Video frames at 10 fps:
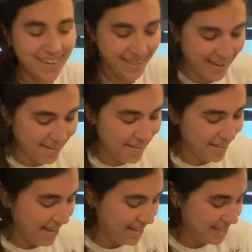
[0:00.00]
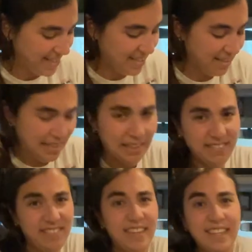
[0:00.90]
Get all that DEET
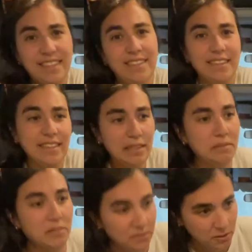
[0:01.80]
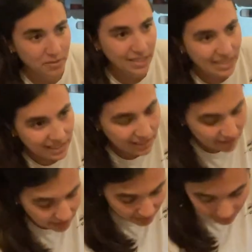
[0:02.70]
off of us before we eat dinner. It